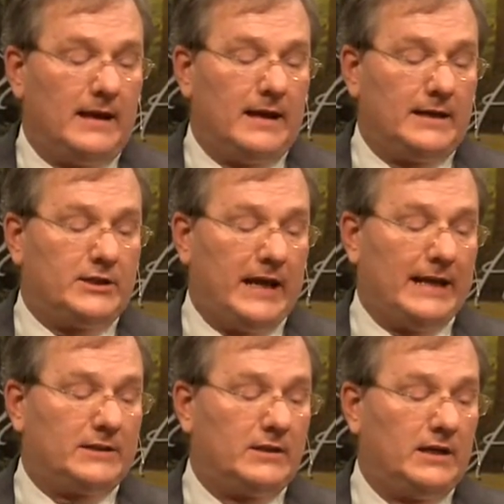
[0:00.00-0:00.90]
a
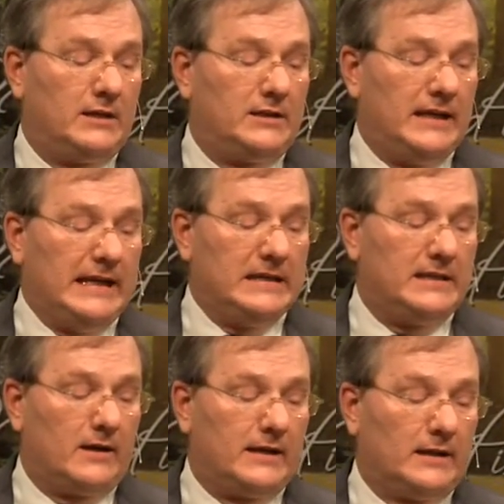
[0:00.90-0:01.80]
chance to ease
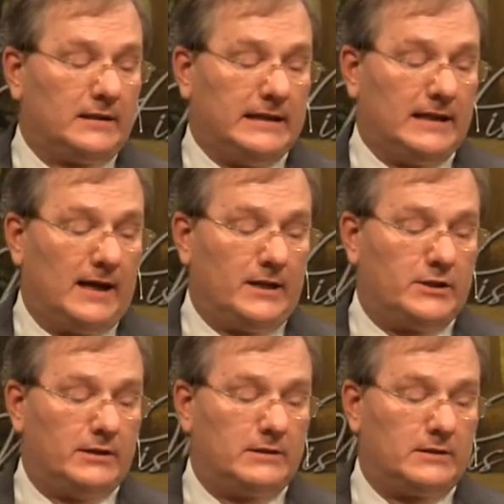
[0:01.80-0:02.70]
their guilty
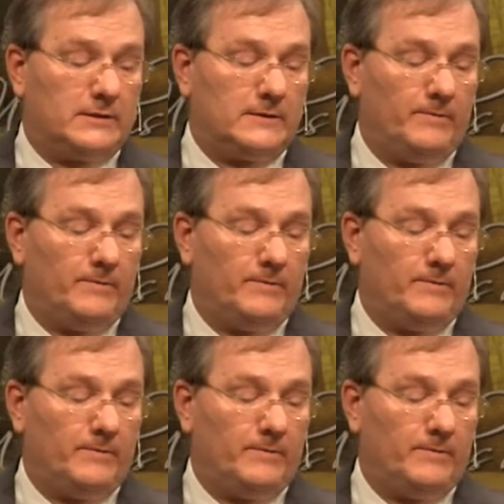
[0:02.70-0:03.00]
conscience.